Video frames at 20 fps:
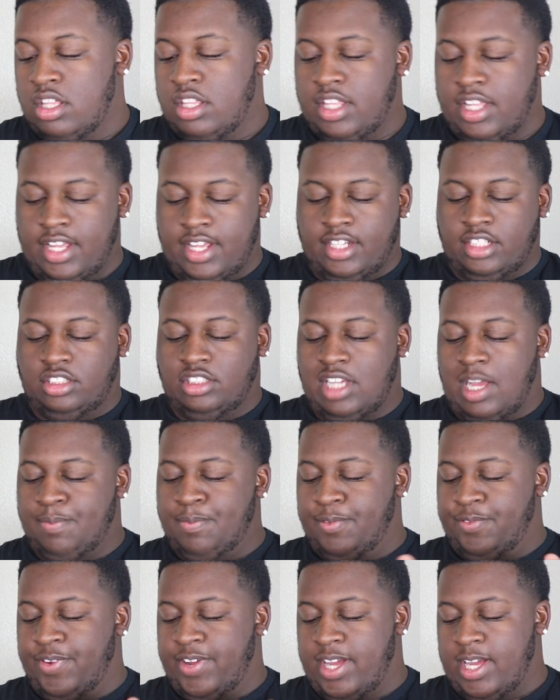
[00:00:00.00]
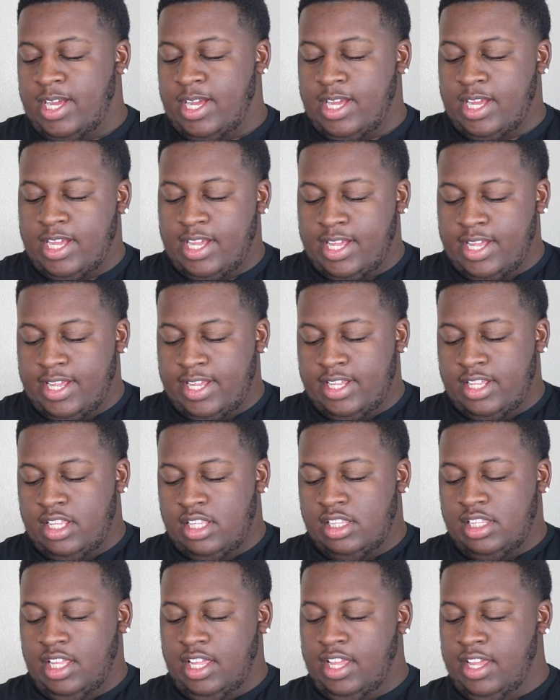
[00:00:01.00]
Then Shopify,
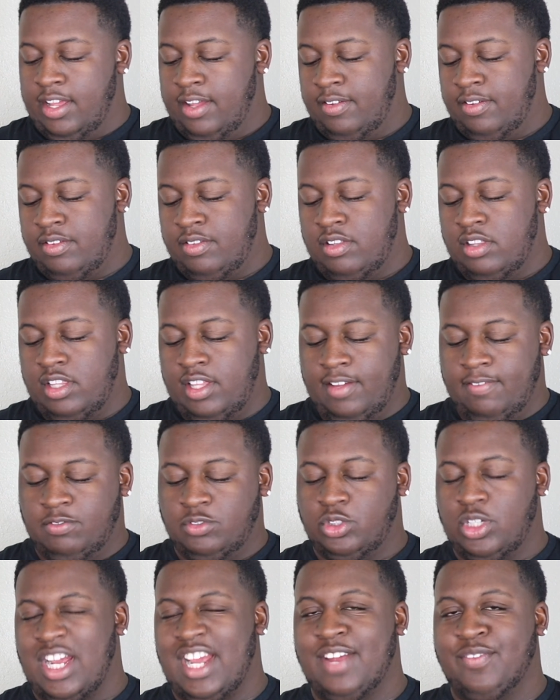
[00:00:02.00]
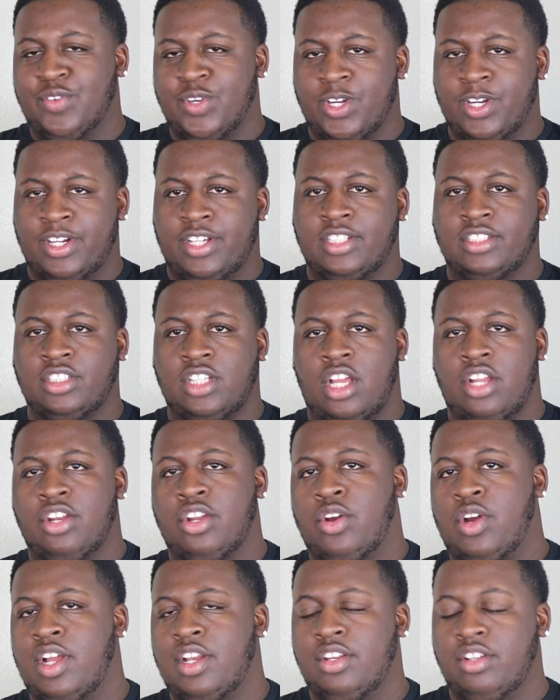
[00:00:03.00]
Lyft, Lyft Driver, because y'all
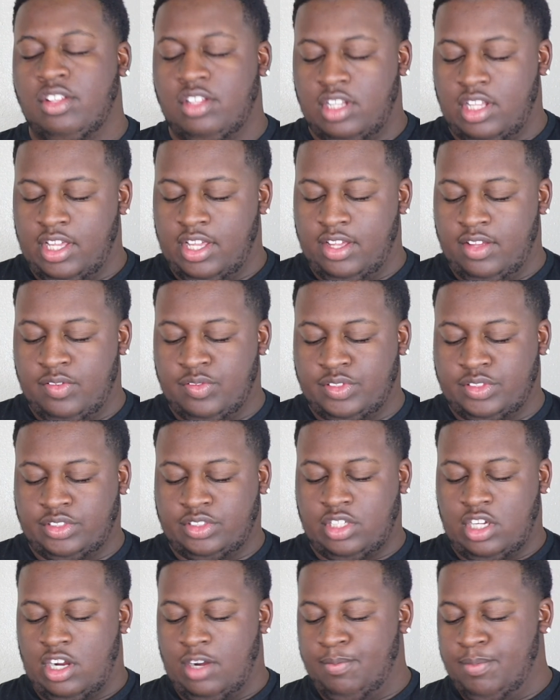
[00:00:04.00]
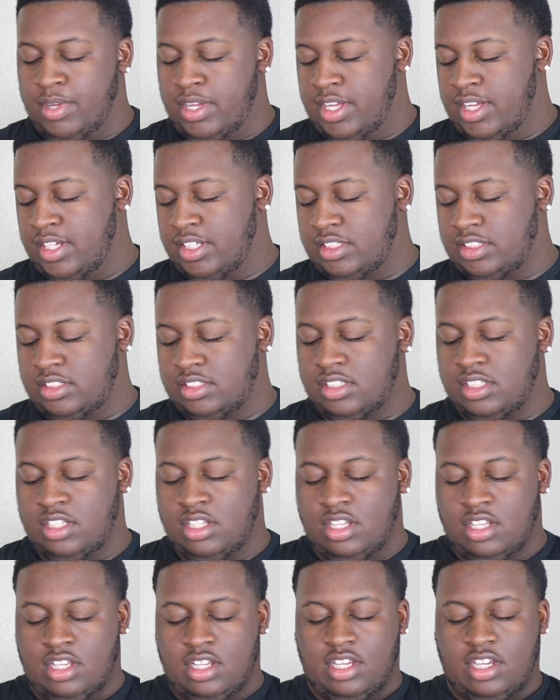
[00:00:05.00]
know I do Lyft. Starbucks,
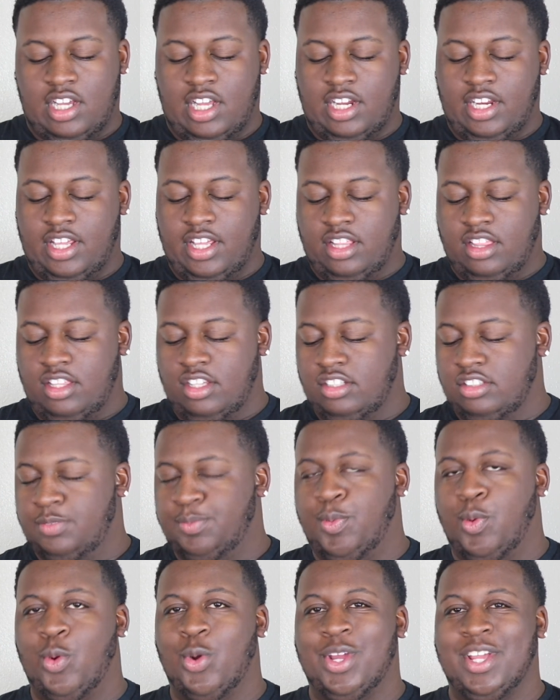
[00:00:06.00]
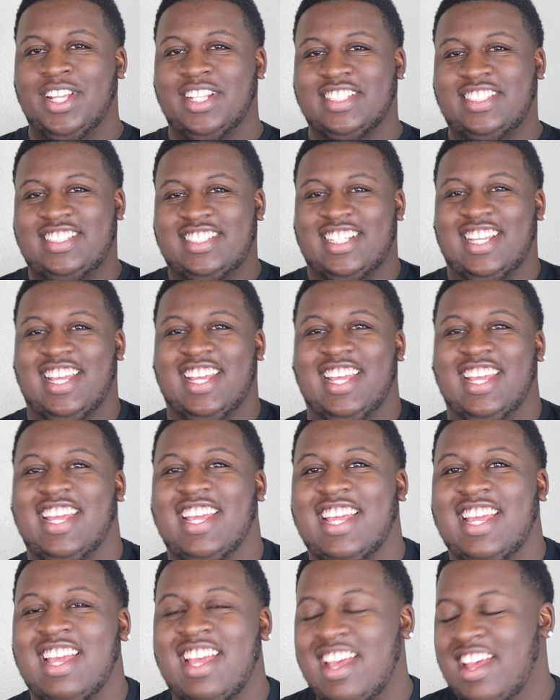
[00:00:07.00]
gotta get those points.
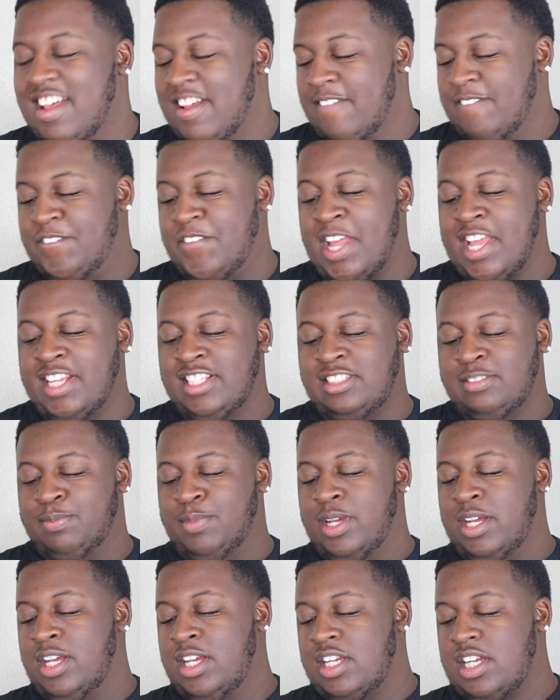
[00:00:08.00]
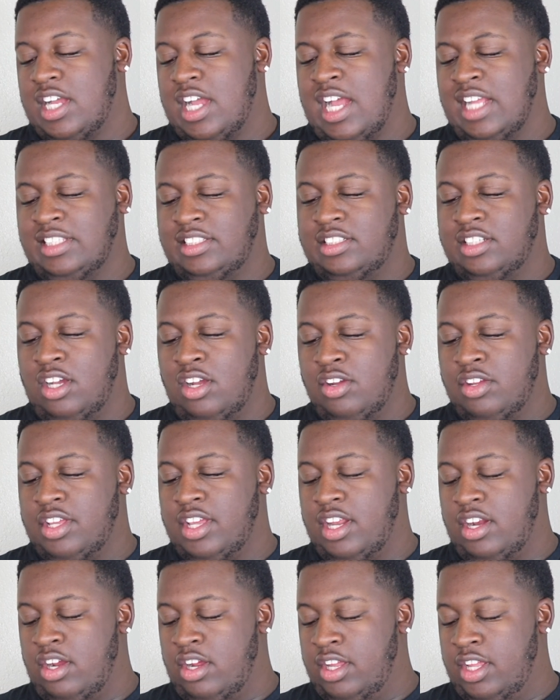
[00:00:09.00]
Facebook, I don't
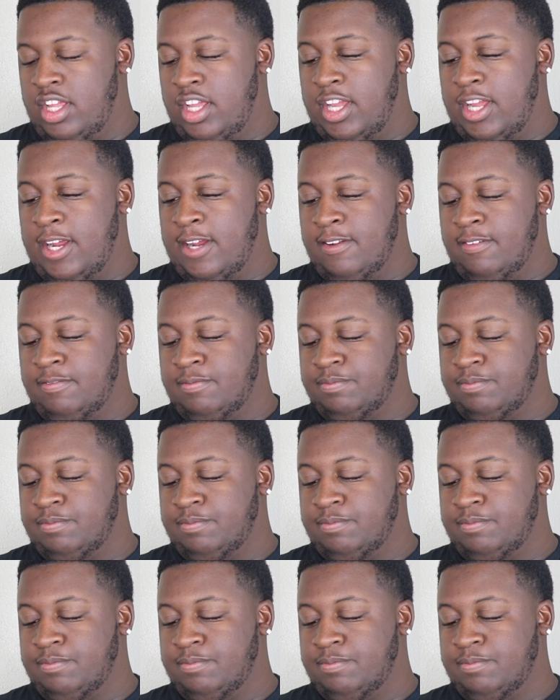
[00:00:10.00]
get on here.